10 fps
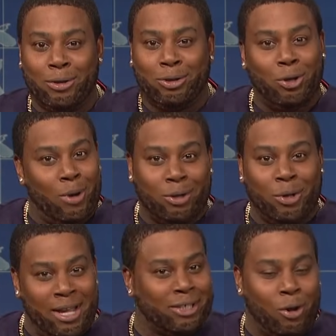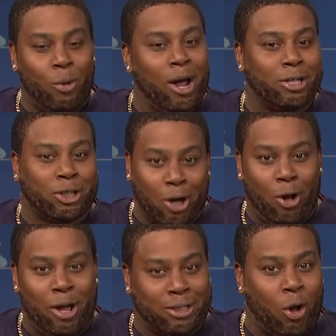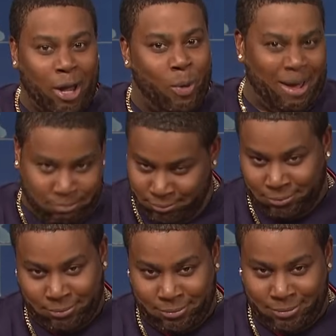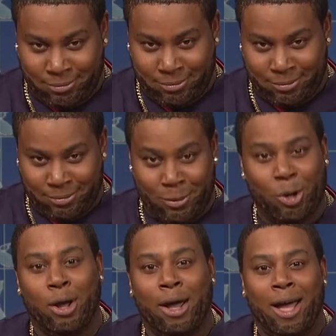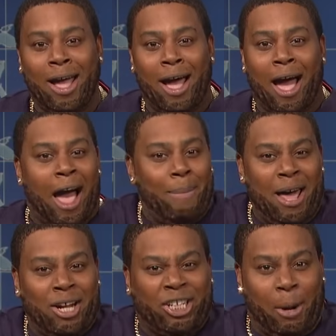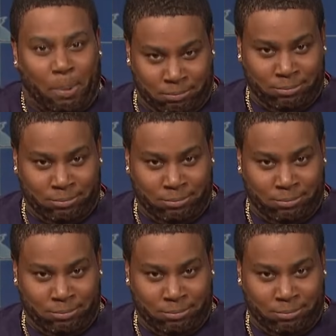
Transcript: Do you want to get somewhere slow and soaking wet? How about a ship?